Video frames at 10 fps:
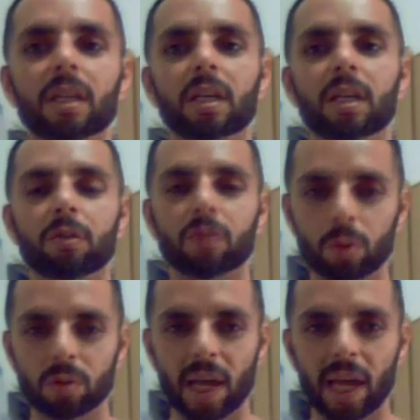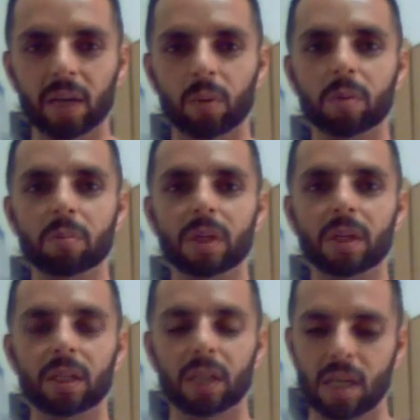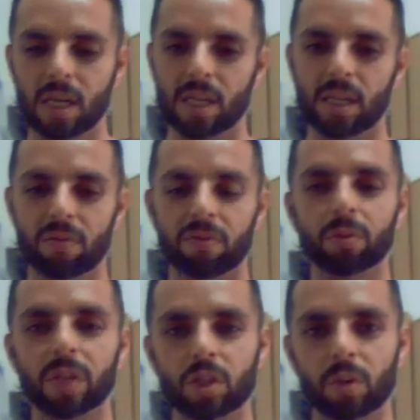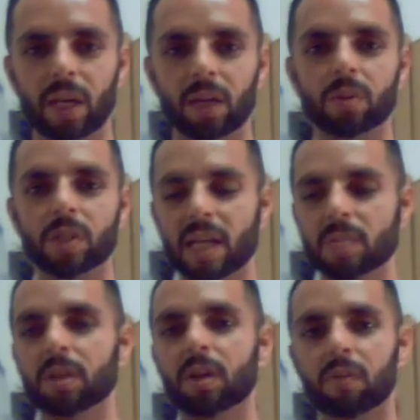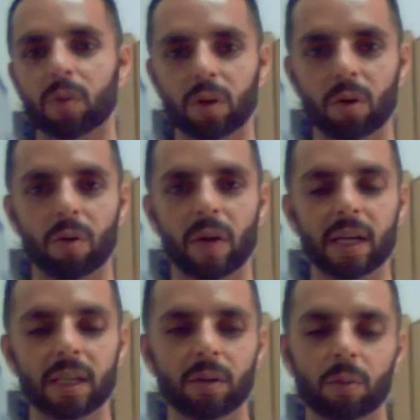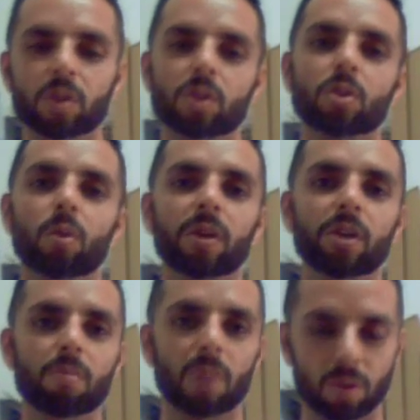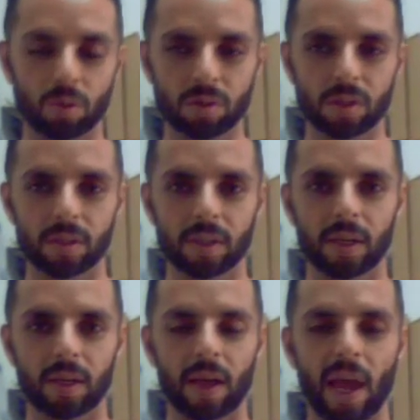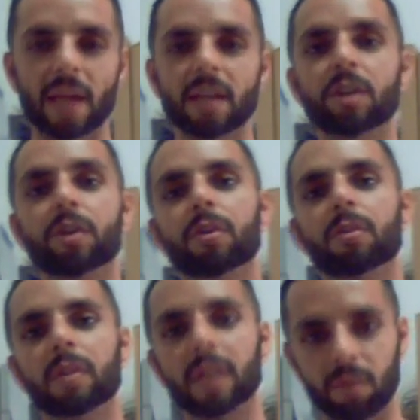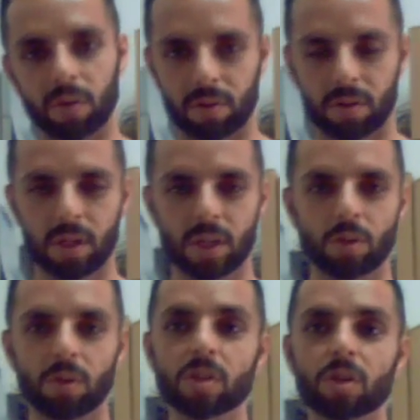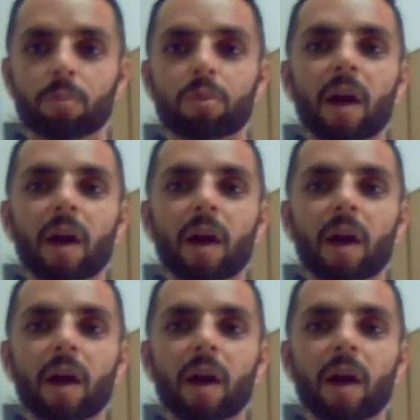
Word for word: fuel tank would be the food that you ate, which has been converted already, which is stored in your muscles and in your liver. So these are the primary